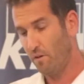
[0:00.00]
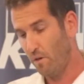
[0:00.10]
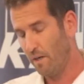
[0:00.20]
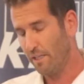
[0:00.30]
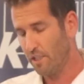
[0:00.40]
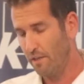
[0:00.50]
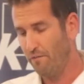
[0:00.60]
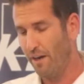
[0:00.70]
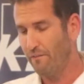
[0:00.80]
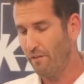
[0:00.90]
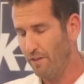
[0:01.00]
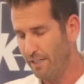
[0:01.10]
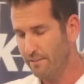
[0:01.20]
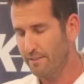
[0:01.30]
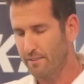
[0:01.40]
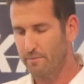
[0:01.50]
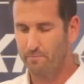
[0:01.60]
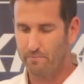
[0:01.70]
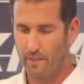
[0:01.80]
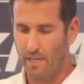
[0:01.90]
actually five events.
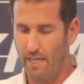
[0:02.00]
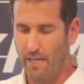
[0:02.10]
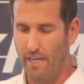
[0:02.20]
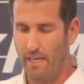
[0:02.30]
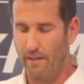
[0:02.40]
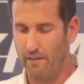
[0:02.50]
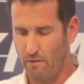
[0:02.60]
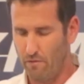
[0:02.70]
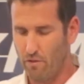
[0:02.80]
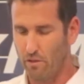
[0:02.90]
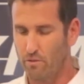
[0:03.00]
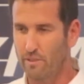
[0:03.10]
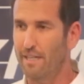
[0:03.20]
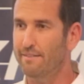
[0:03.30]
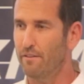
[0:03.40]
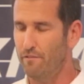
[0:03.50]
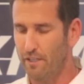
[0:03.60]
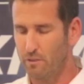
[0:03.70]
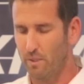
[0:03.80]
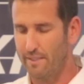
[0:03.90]
Of course, today it's the
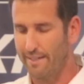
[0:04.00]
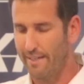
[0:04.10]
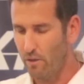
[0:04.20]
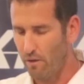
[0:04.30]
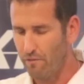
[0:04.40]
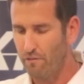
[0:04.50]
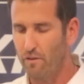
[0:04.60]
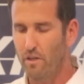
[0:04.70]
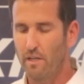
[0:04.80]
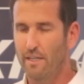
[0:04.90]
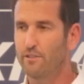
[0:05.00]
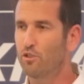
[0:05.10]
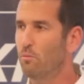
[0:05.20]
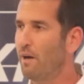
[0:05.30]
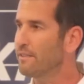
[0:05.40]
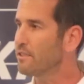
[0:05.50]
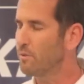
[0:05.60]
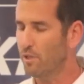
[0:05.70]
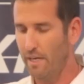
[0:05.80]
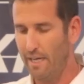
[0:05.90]
first one, the kickoff. In 2 months,
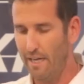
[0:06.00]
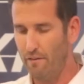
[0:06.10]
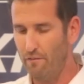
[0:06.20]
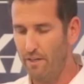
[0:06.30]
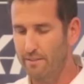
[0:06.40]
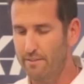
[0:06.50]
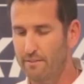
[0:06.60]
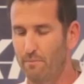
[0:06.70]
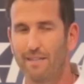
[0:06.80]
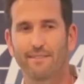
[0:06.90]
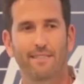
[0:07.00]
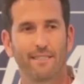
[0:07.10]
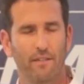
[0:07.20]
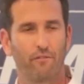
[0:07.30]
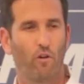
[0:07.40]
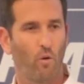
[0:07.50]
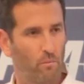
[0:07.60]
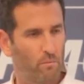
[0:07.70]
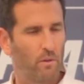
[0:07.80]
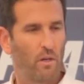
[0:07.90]
we're going to have a smart city
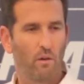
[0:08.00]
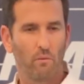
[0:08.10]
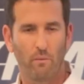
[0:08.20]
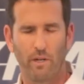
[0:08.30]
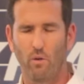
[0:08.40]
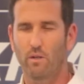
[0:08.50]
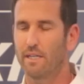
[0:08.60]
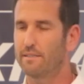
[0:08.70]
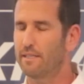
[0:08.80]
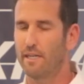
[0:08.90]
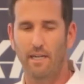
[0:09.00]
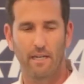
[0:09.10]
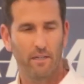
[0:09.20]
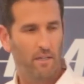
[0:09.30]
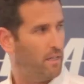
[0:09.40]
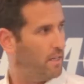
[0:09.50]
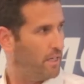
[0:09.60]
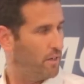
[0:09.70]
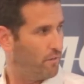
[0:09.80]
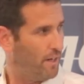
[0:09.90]
forum where we look at
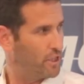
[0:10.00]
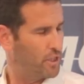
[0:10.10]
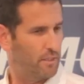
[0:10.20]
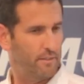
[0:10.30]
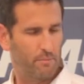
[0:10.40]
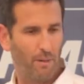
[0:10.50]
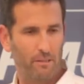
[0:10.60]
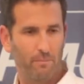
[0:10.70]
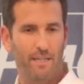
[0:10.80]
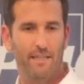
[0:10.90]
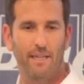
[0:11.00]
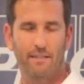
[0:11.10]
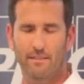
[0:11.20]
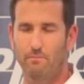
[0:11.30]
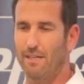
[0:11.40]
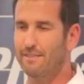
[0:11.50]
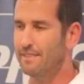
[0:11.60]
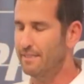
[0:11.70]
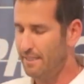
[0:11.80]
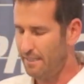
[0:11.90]
innovation in smart buildings, smart
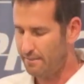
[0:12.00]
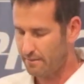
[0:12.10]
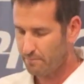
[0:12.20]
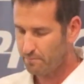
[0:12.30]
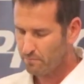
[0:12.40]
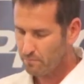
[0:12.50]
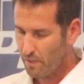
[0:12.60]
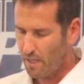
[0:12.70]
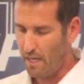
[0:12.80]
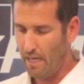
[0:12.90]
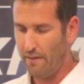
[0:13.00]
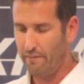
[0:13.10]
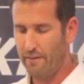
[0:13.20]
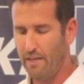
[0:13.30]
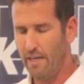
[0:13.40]
cities, and